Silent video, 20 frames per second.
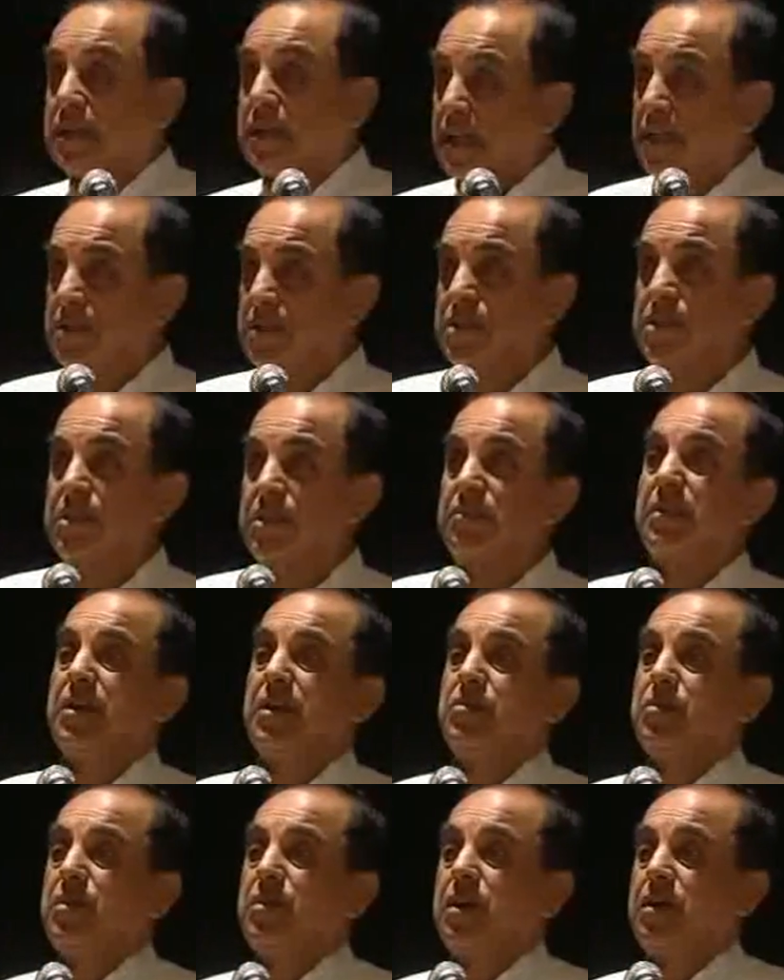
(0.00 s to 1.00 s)
Yes, he
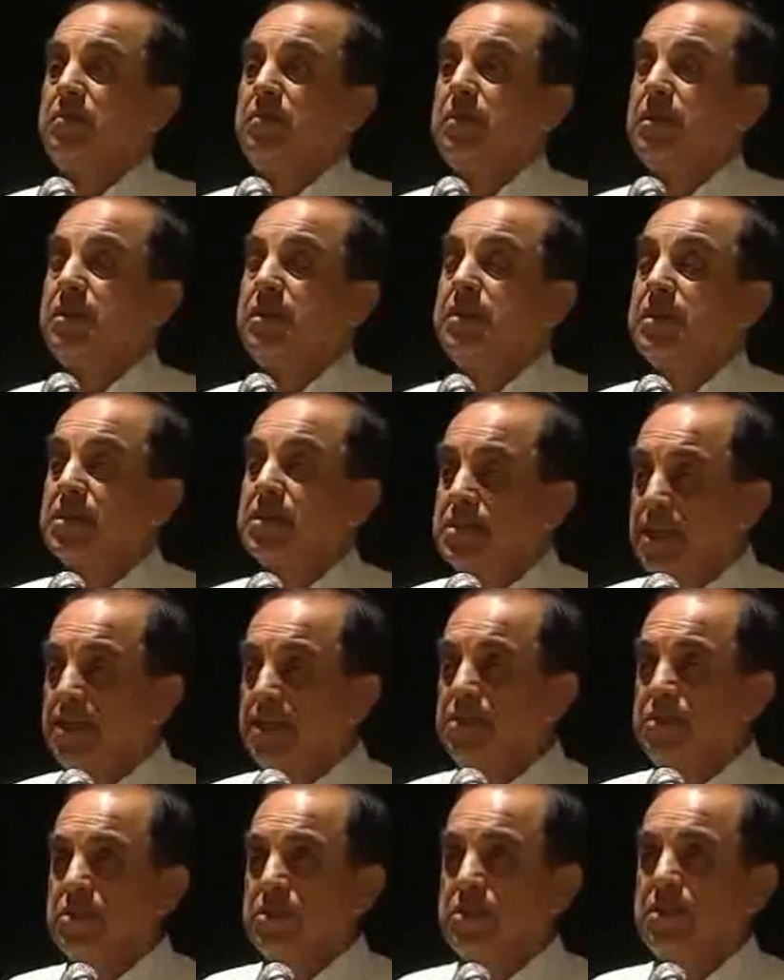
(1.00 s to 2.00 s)
went to Harvard in the
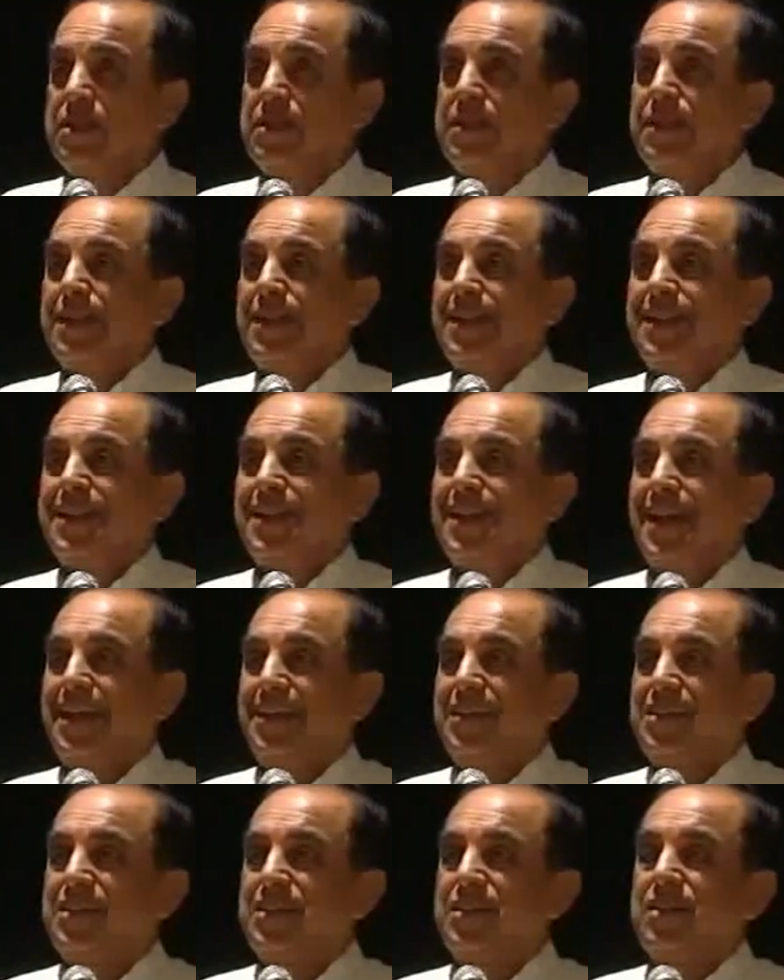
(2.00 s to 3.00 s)
sense
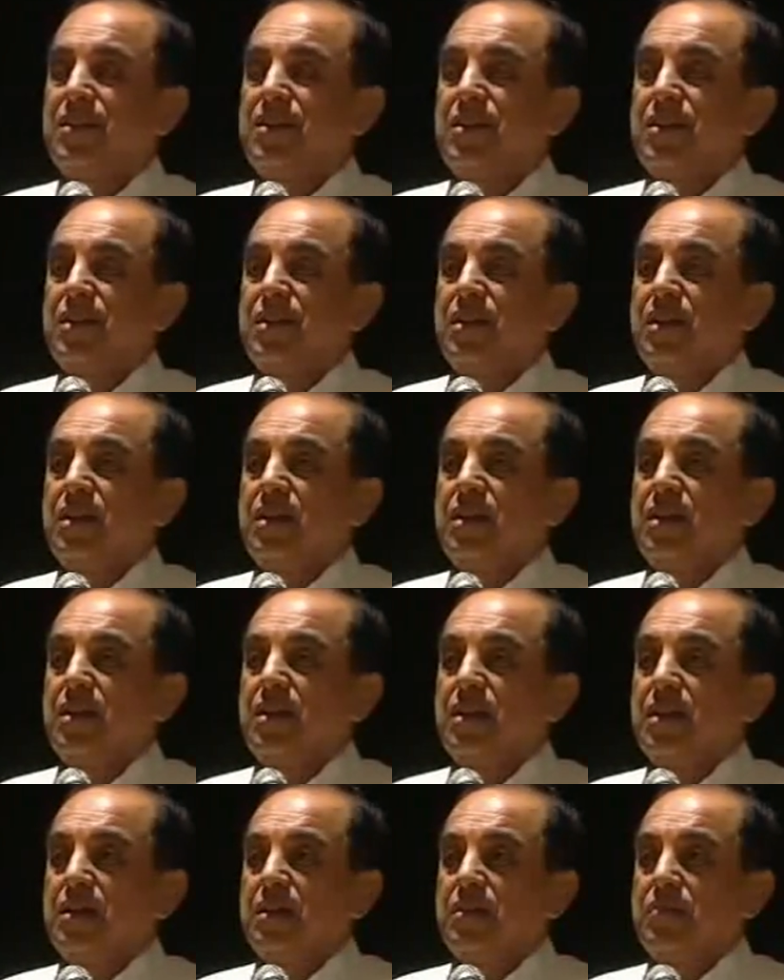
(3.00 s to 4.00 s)
that
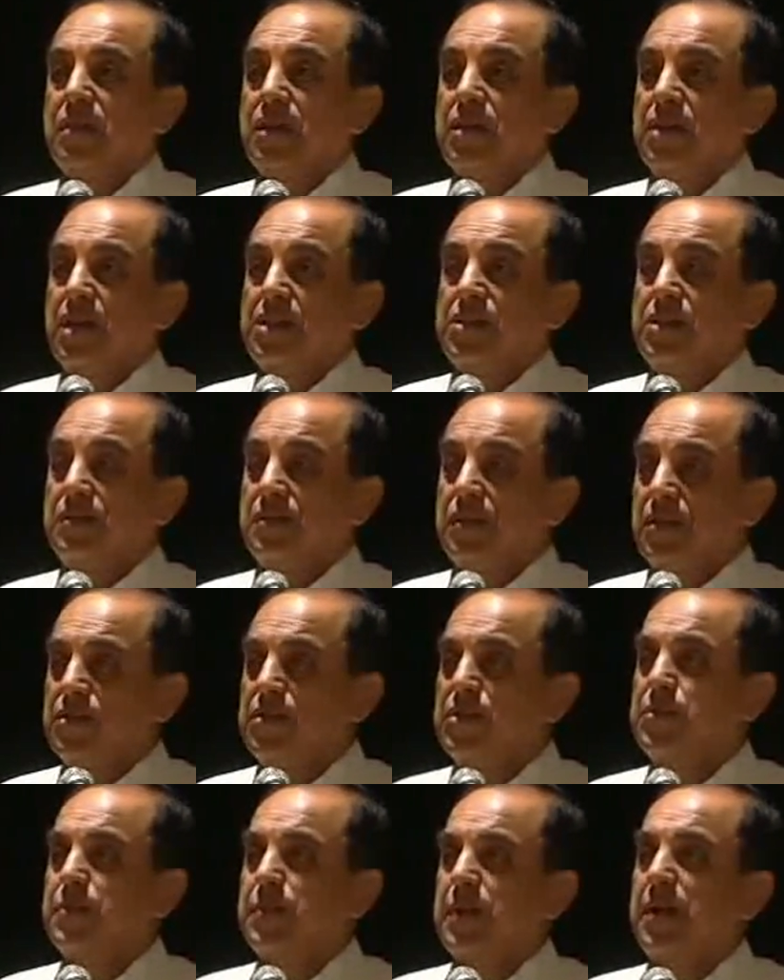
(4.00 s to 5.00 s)
when Rajiv
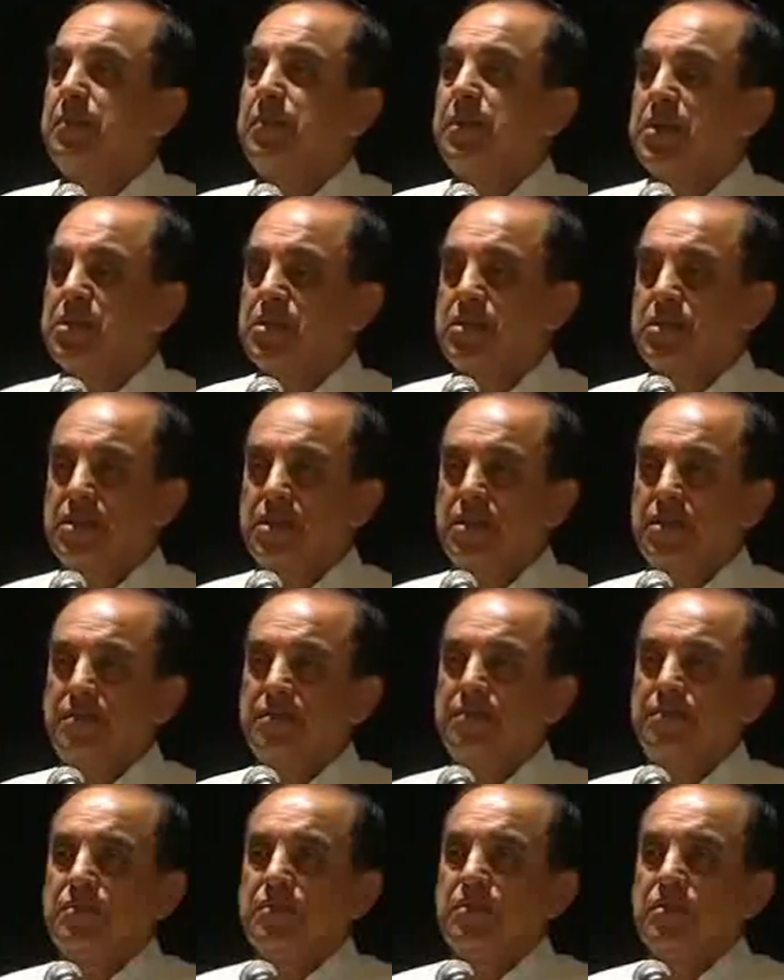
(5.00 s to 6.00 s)
Gandhi is Prime
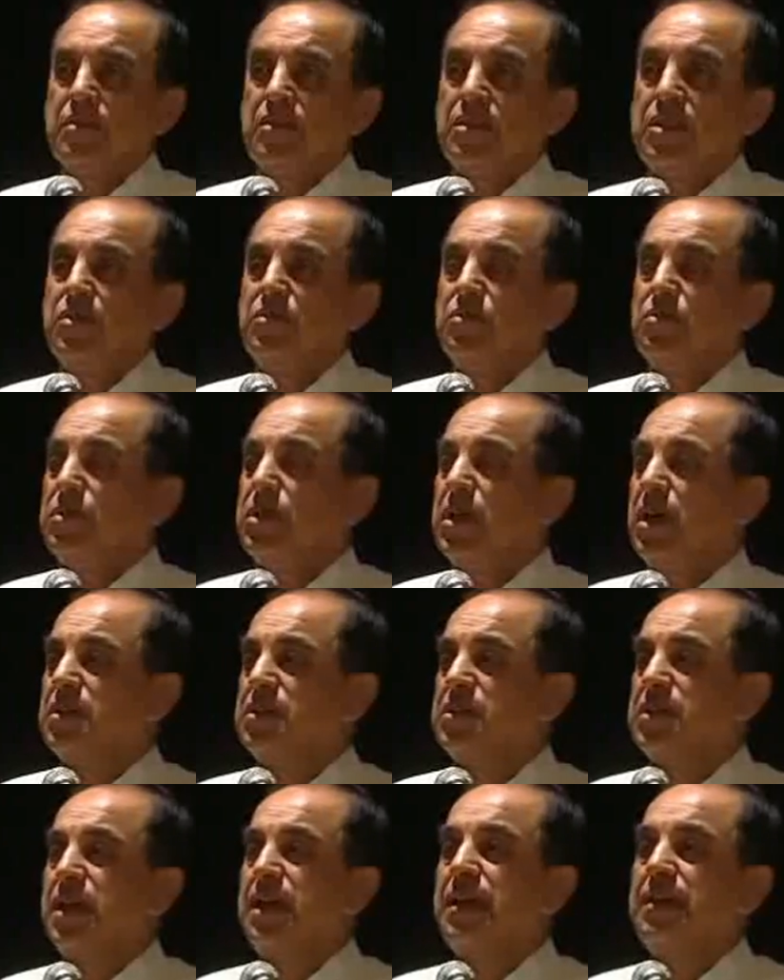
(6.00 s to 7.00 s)
Minister,
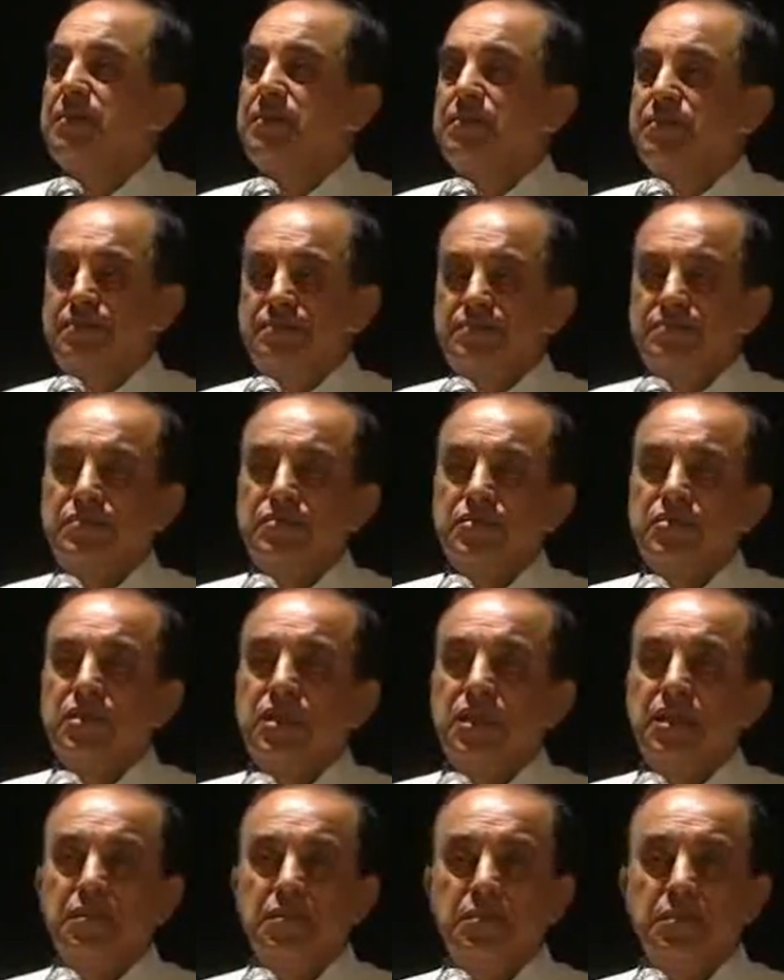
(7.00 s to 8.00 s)
Hindujas gave
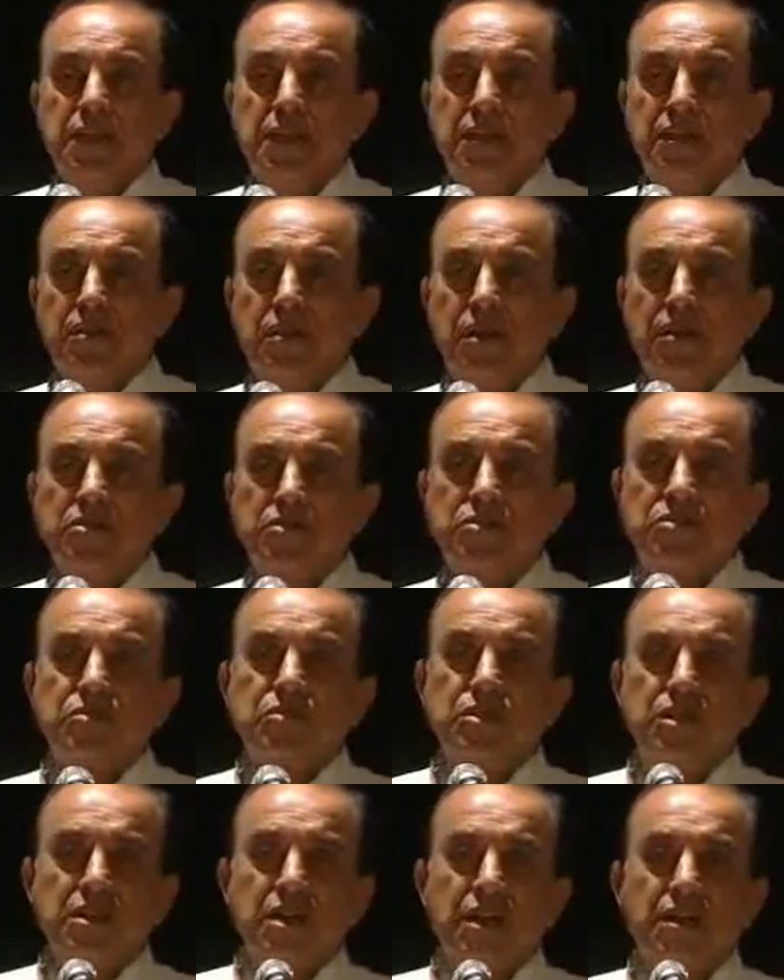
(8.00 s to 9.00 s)
$11 million
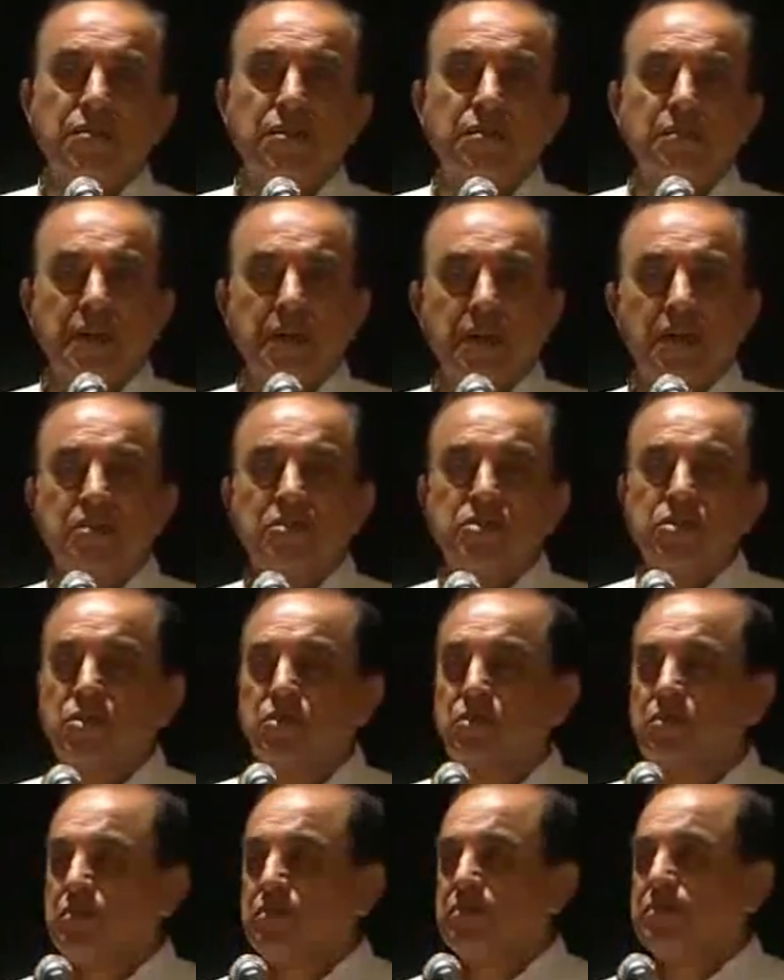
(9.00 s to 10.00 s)
to the Harvard Medical
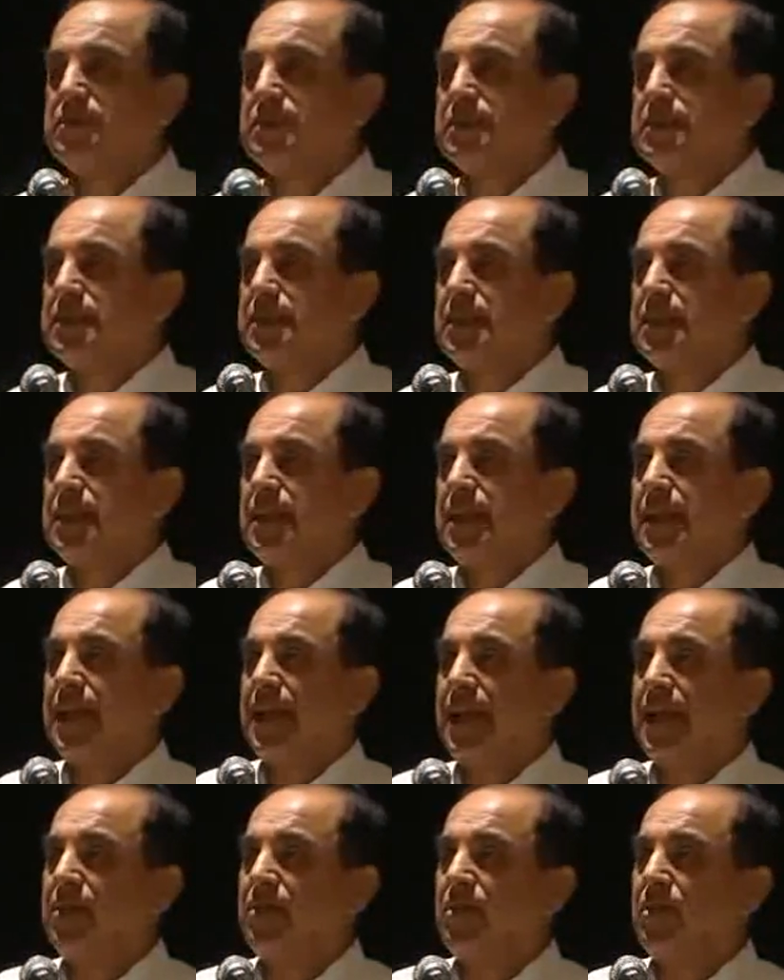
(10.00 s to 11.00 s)
School,
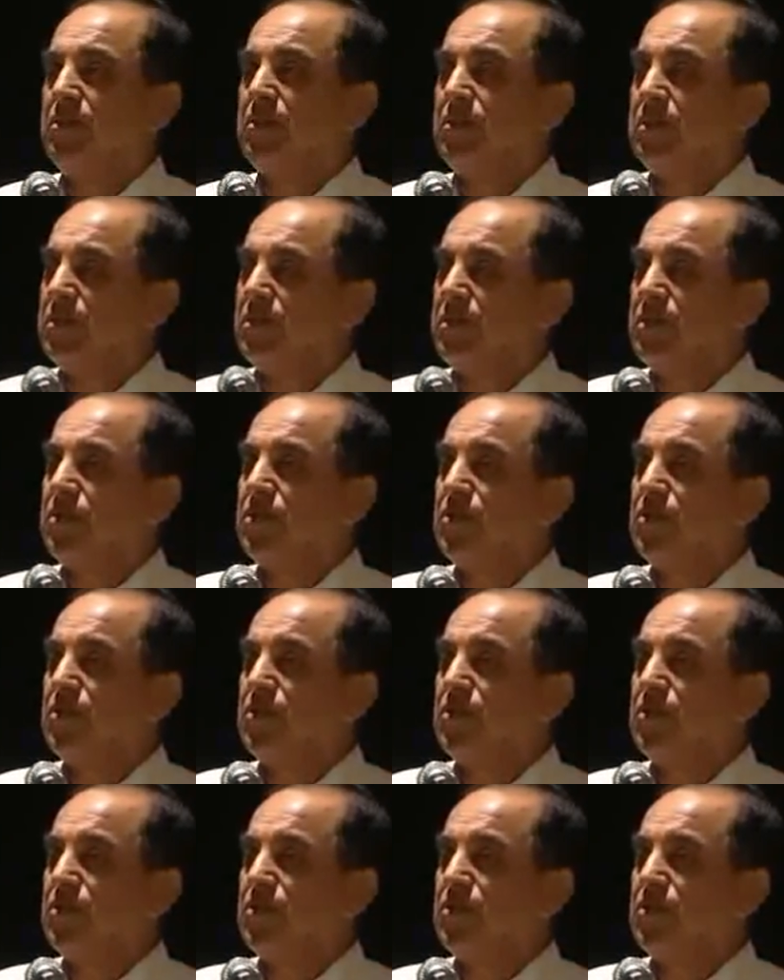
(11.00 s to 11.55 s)
and on